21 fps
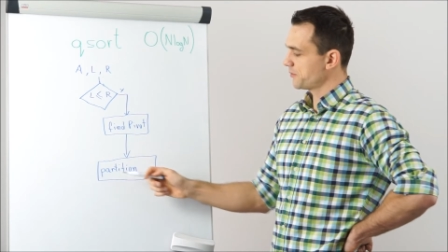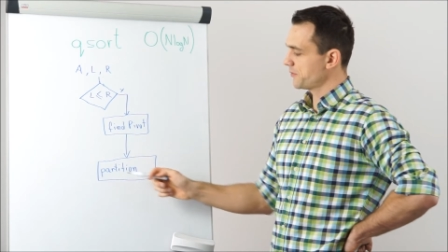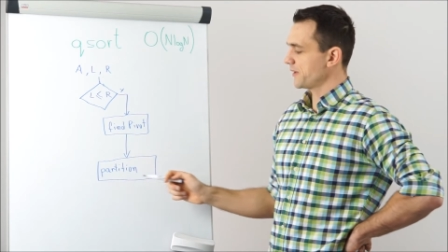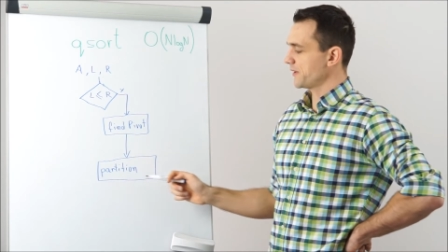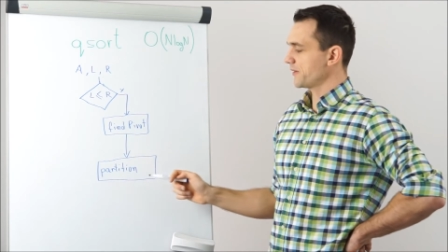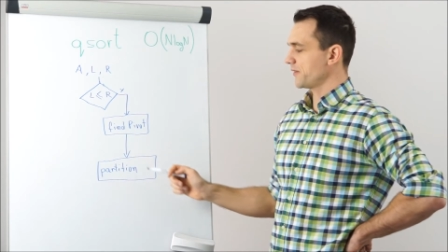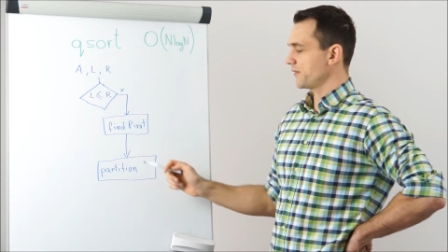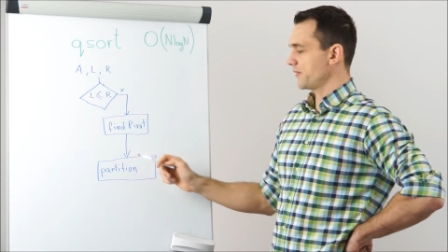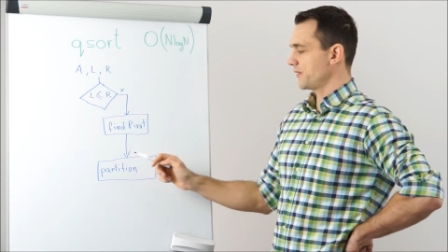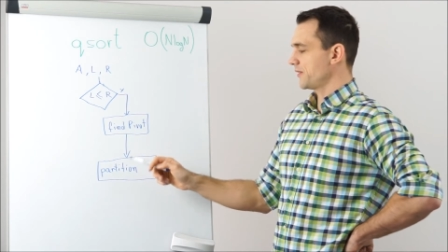
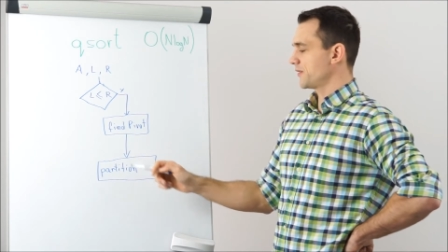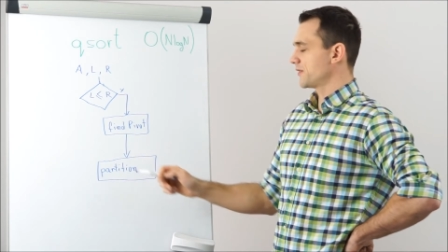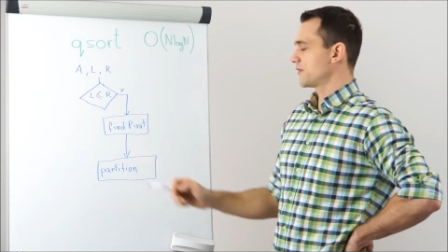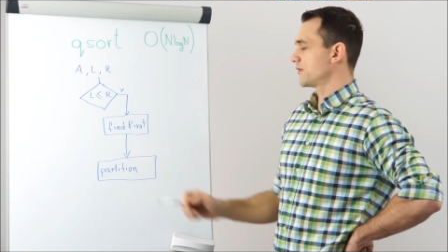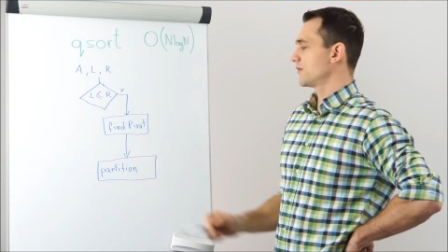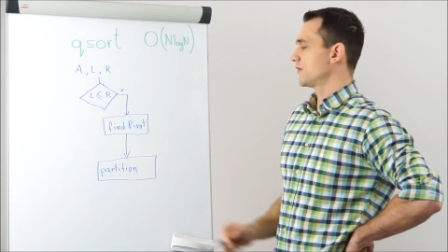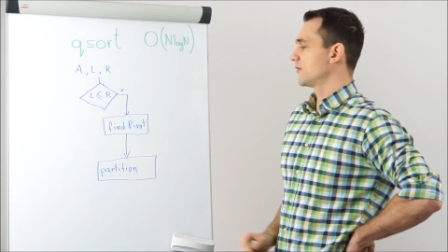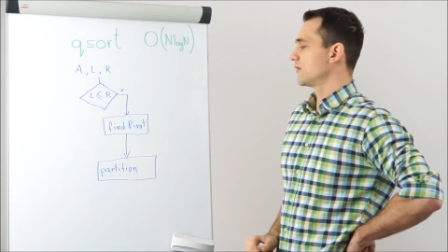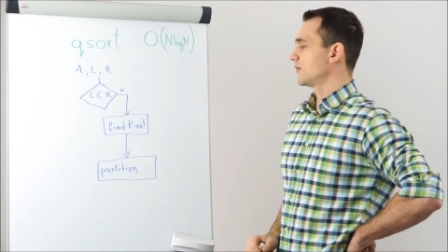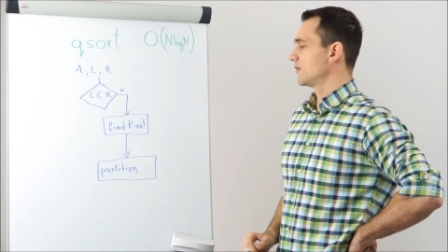method
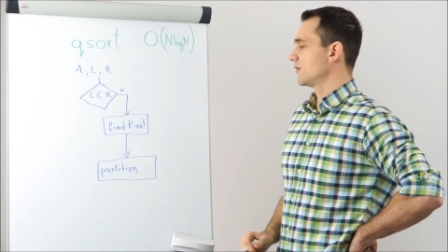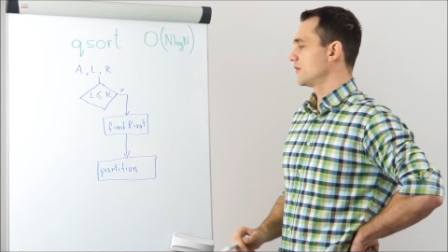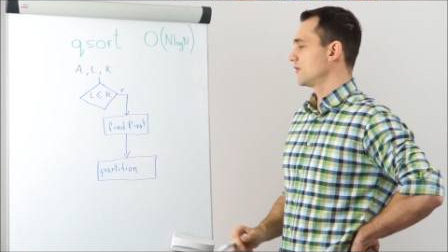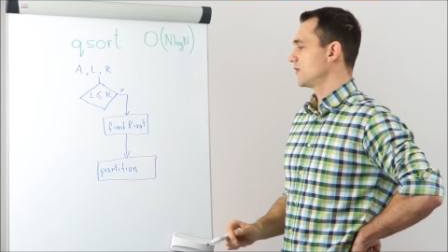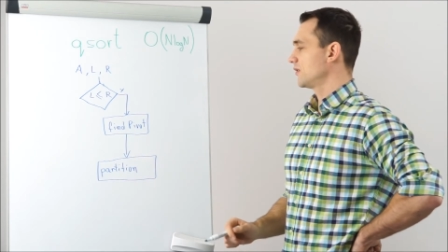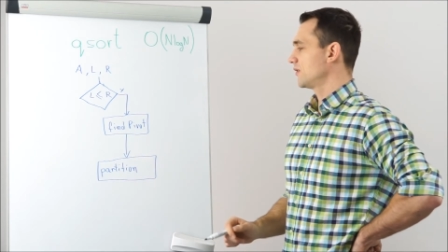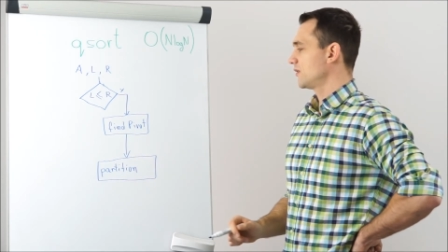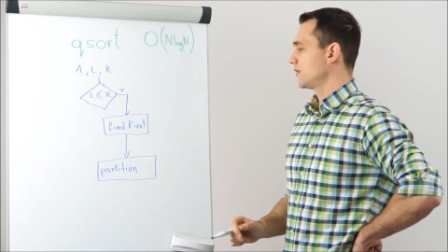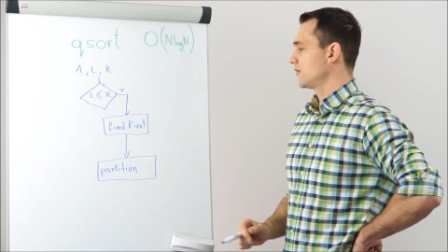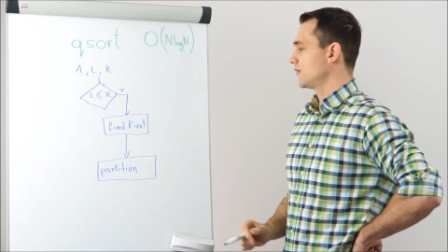is
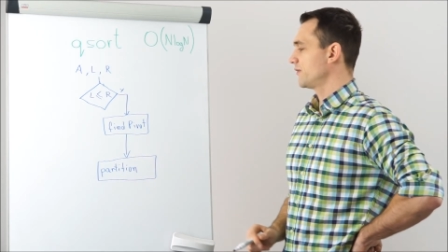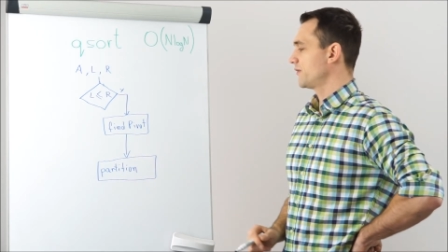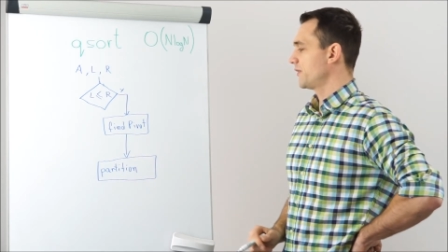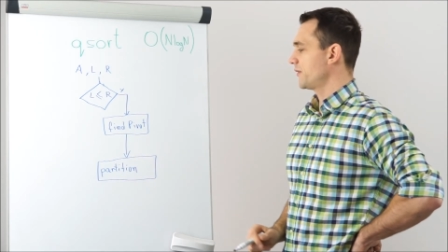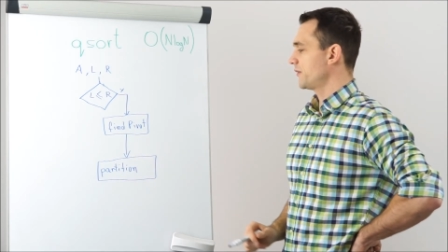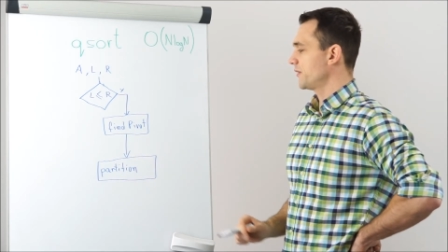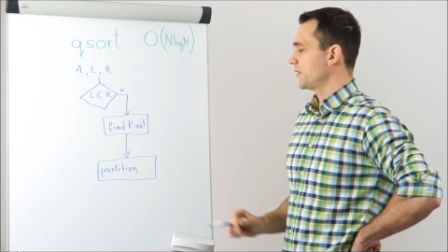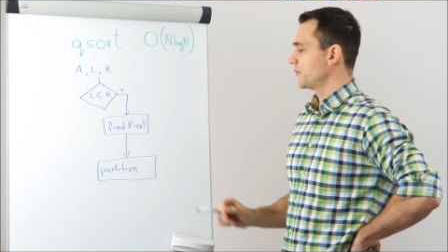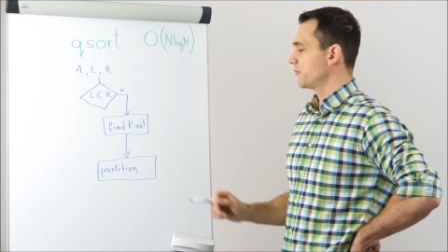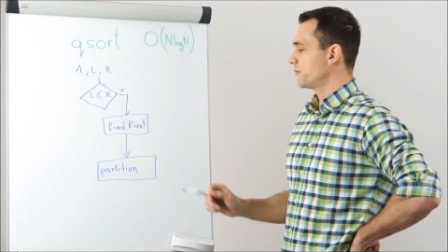
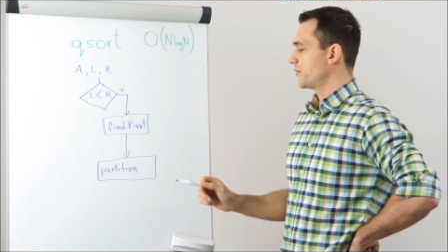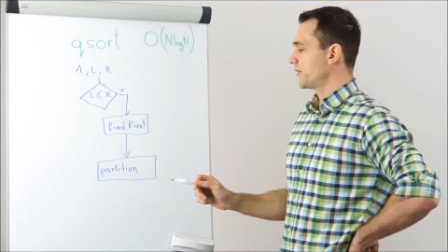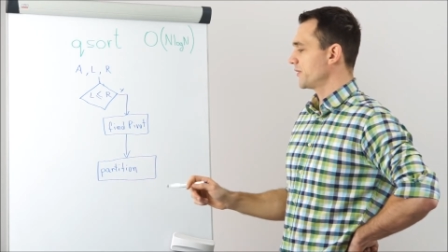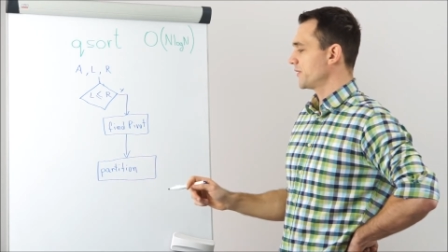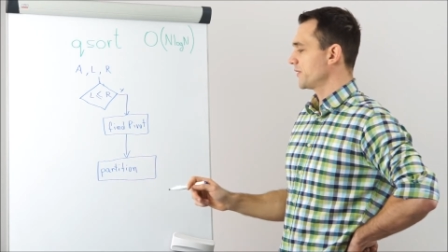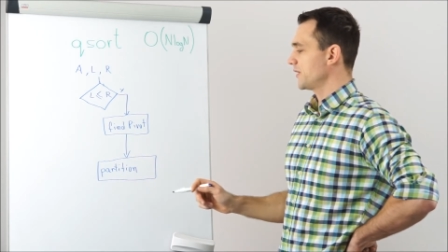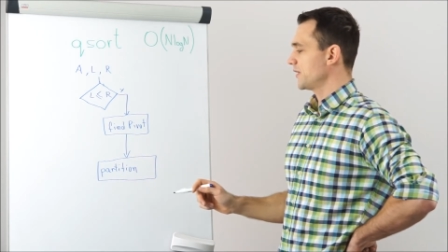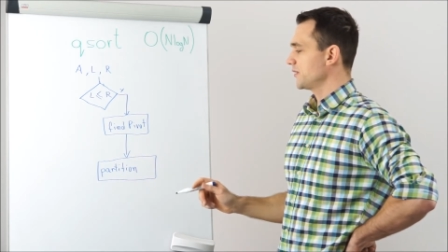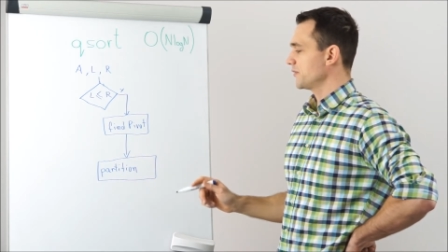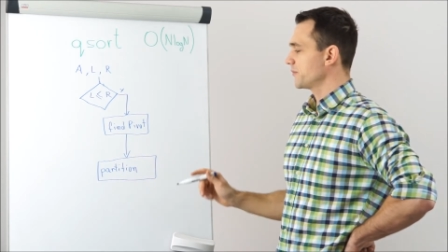very
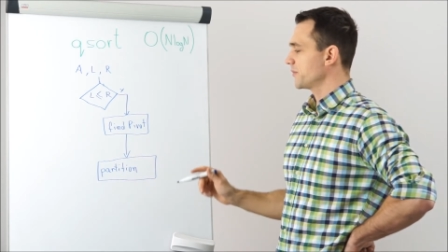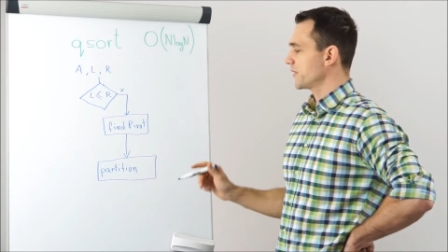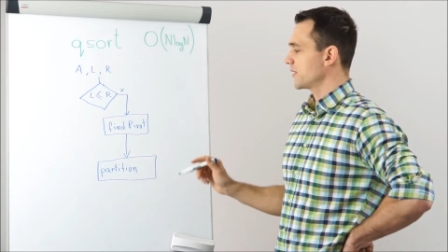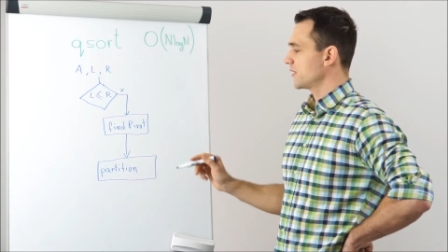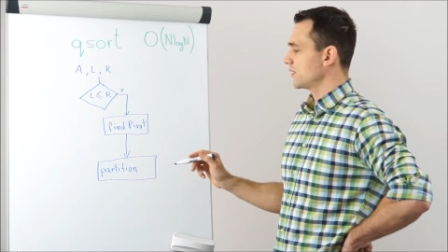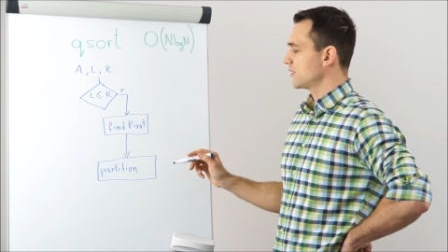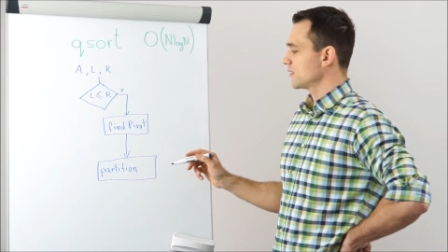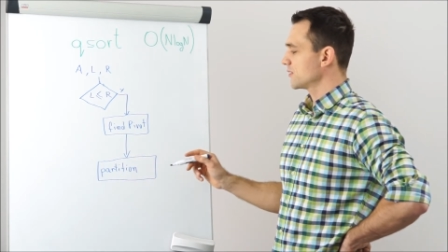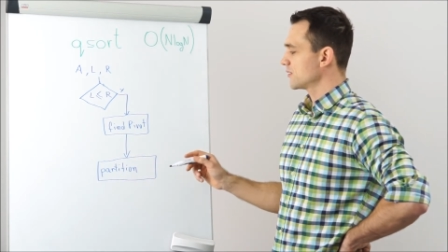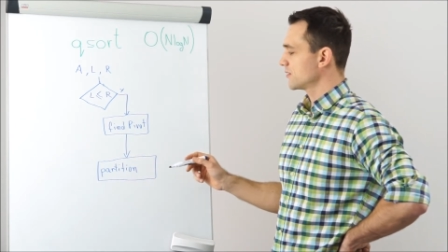important
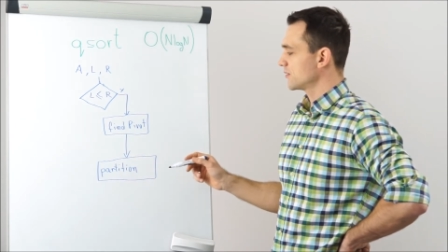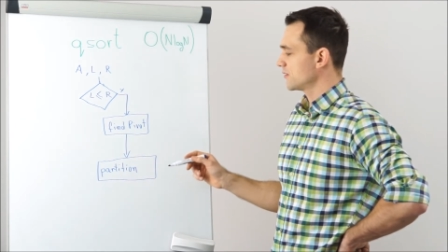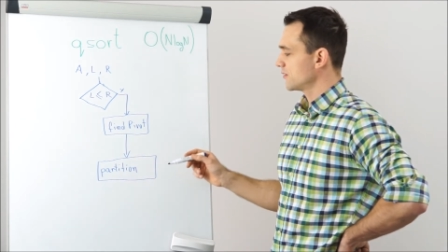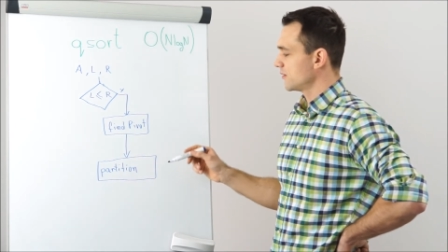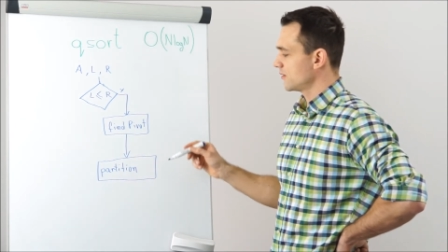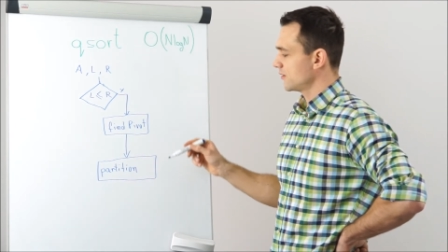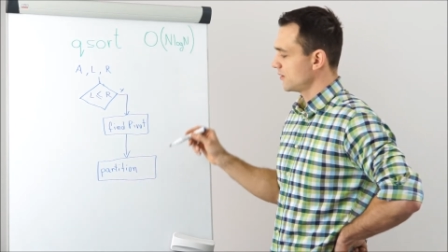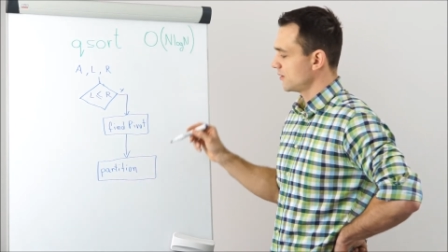because